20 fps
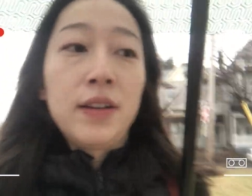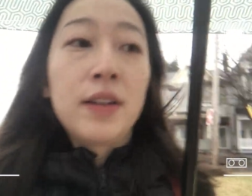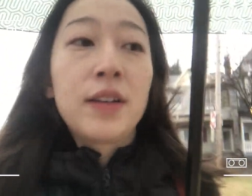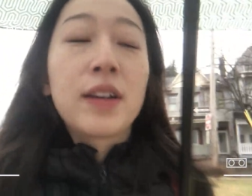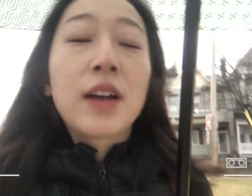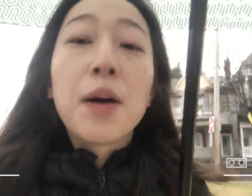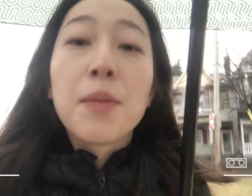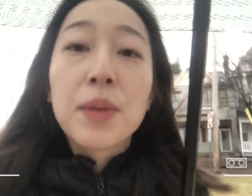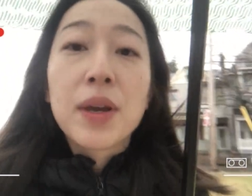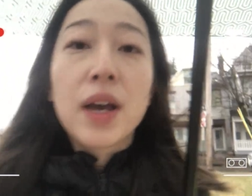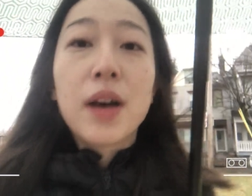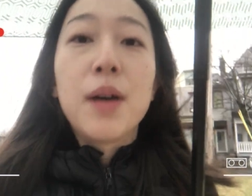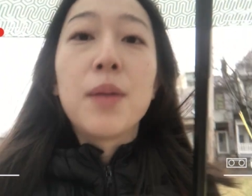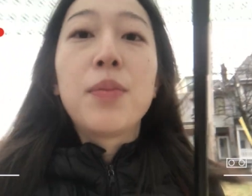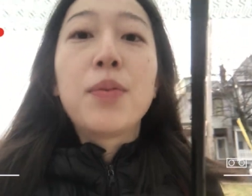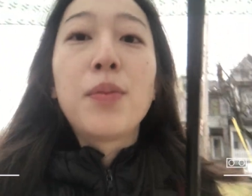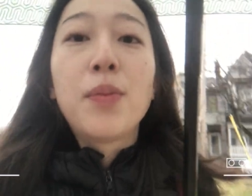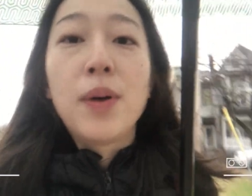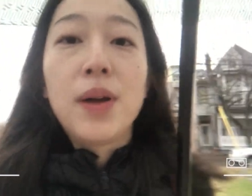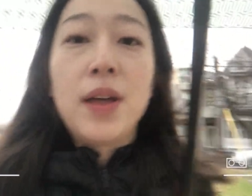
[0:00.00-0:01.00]
coming up
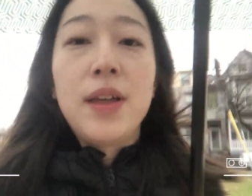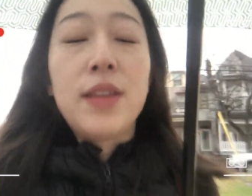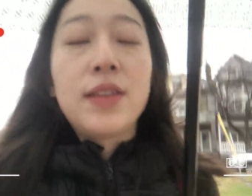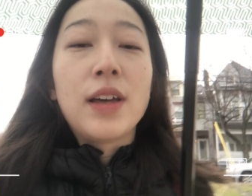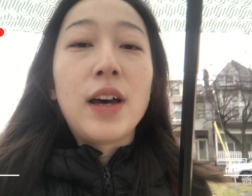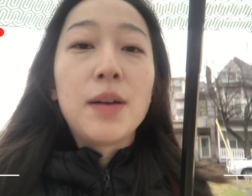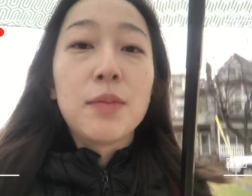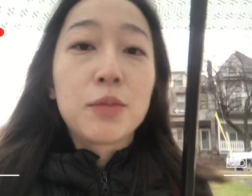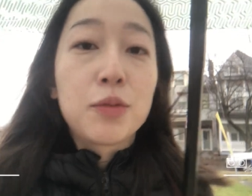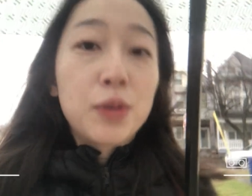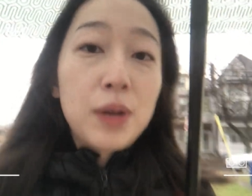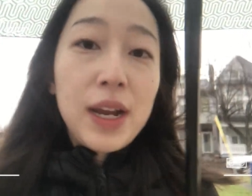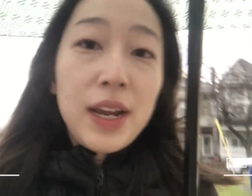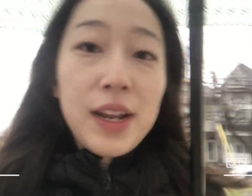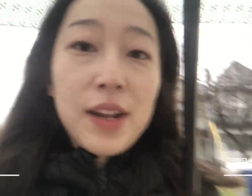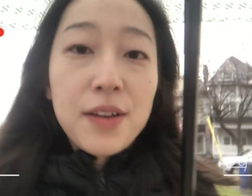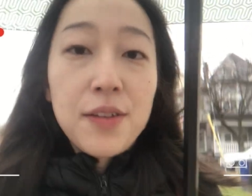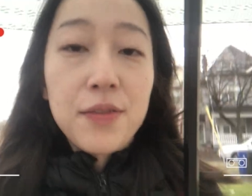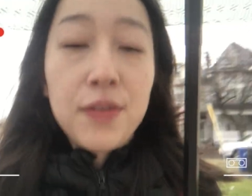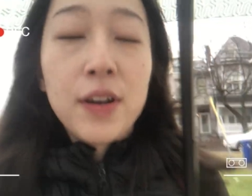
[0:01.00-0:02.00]
with um,
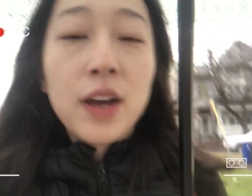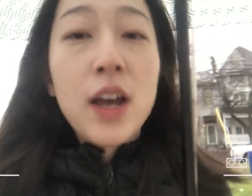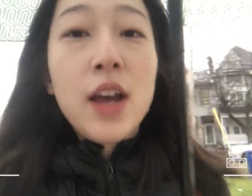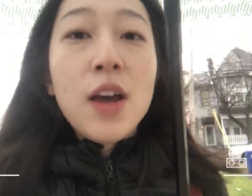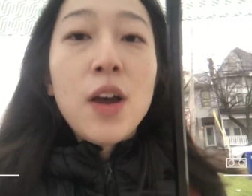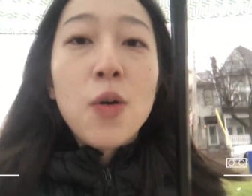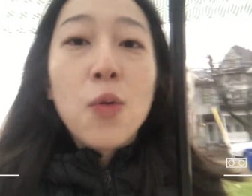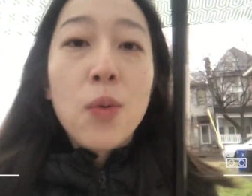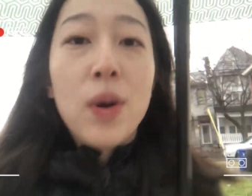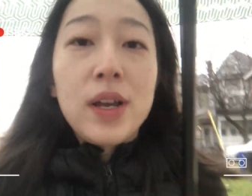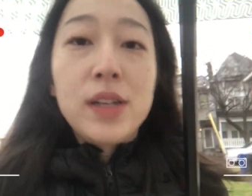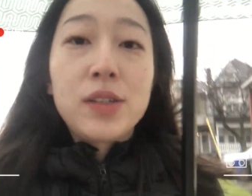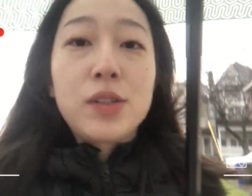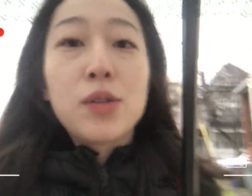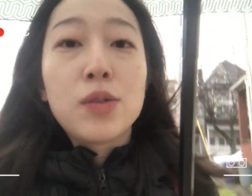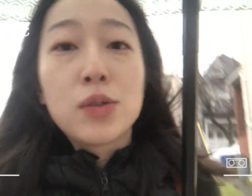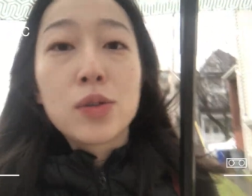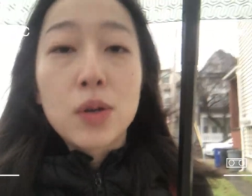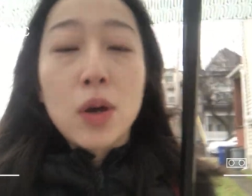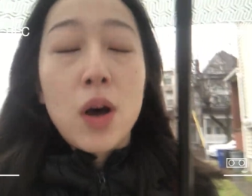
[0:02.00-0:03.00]
creative ways to
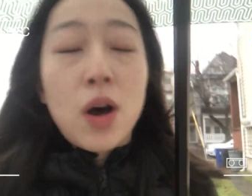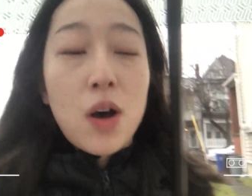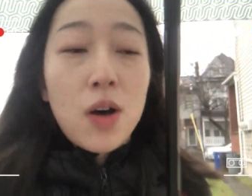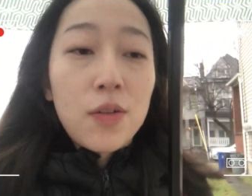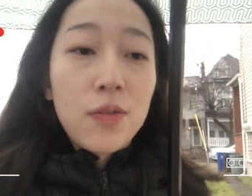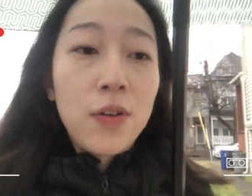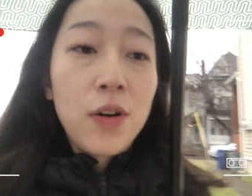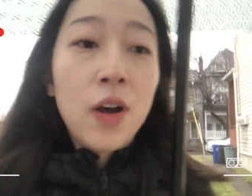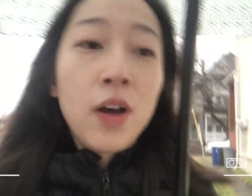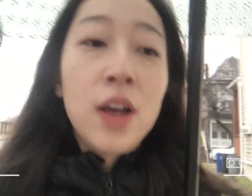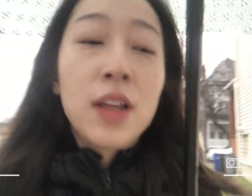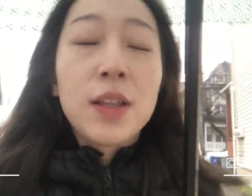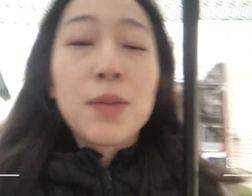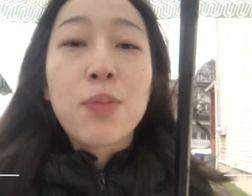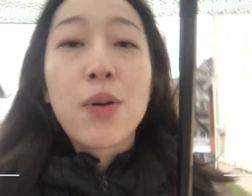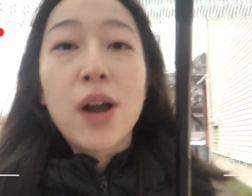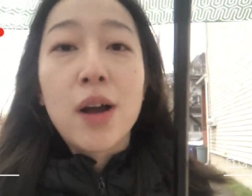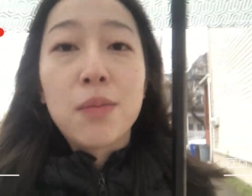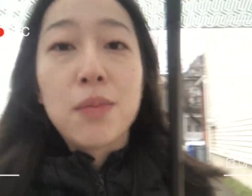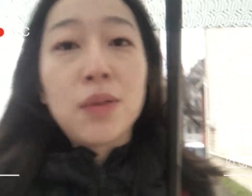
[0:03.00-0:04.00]
solve the
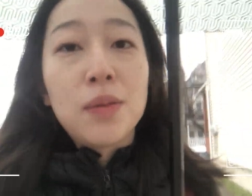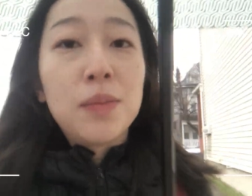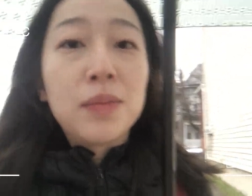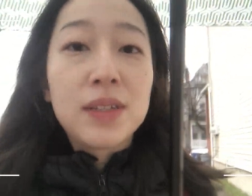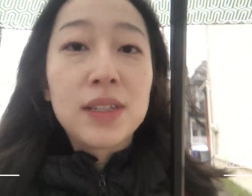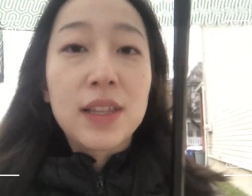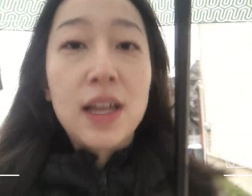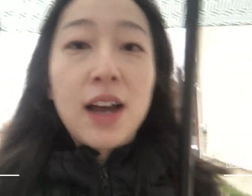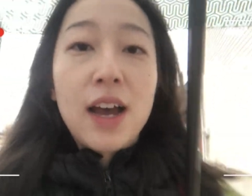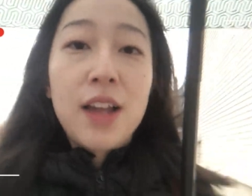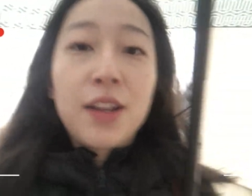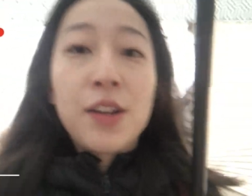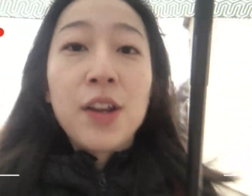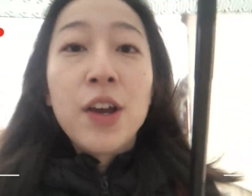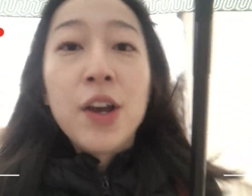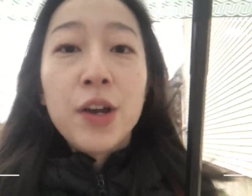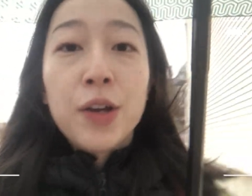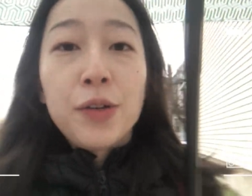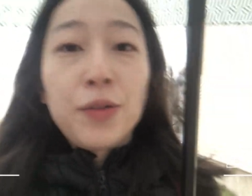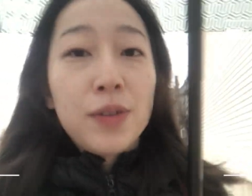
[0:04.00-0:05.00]
problems that
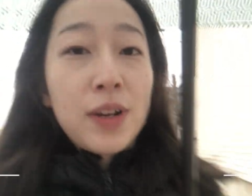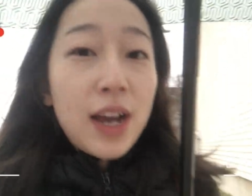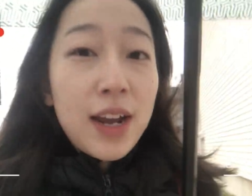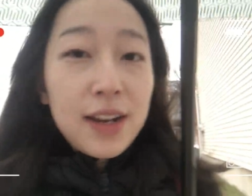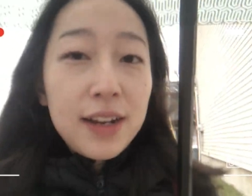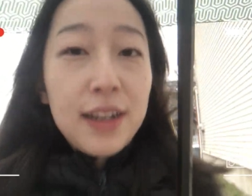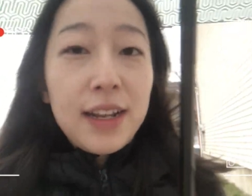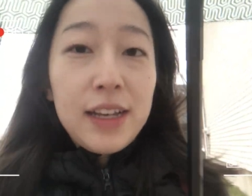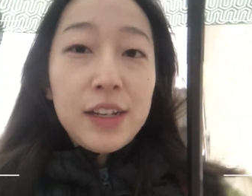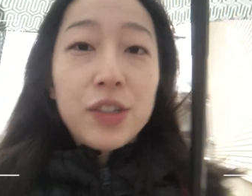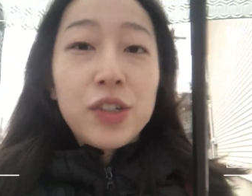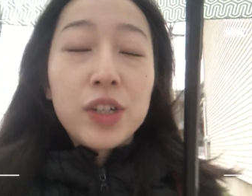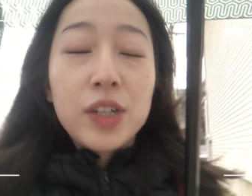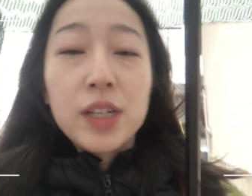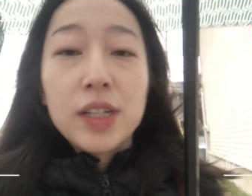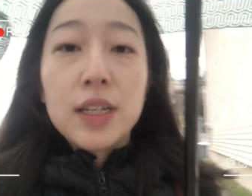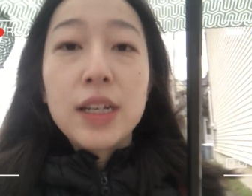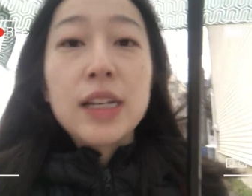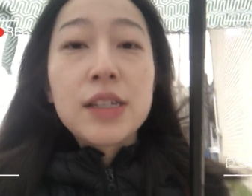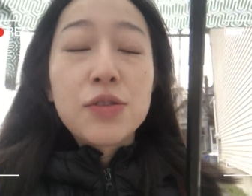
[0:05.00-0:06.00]
United
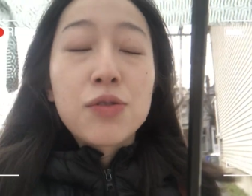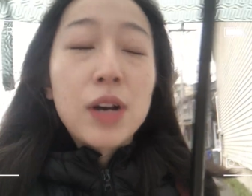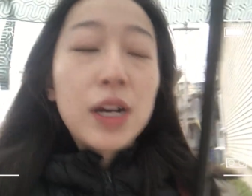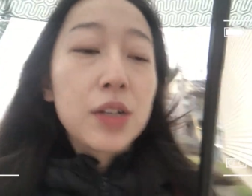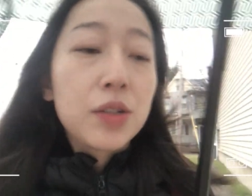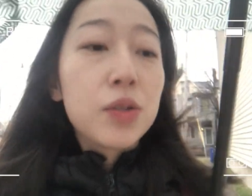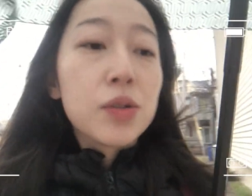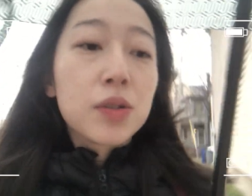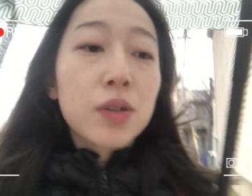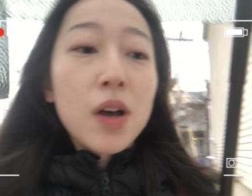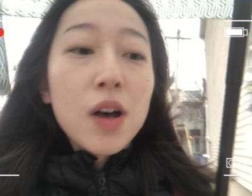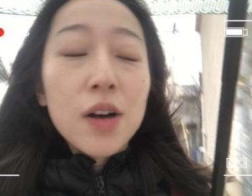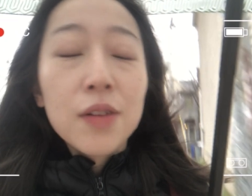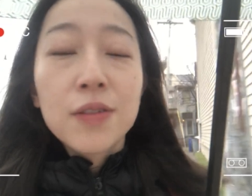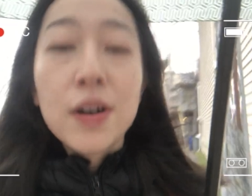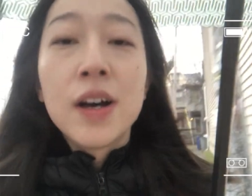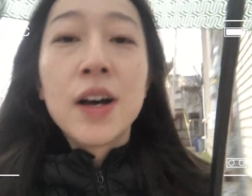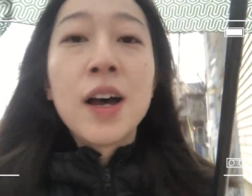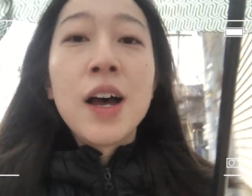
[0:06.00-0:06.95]
Nations is trying to solve.